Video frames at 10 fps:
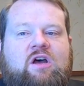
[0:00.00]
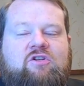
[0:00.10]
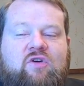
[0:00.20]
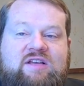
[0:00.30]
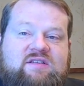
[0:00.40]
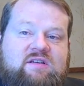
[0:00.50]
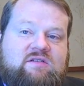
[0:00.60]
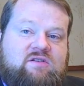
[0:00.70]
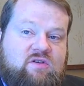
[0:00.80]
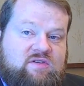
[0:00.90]
addressing
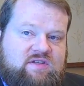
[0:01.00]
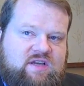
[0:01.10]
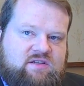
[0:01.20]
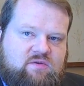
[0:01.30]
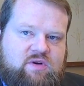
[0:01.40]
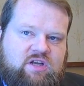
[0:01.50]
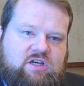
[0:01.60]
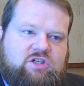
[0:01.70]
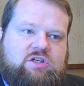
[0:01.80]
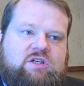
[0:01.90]
student success and
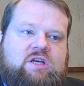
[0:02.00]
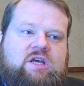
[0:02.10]
retention.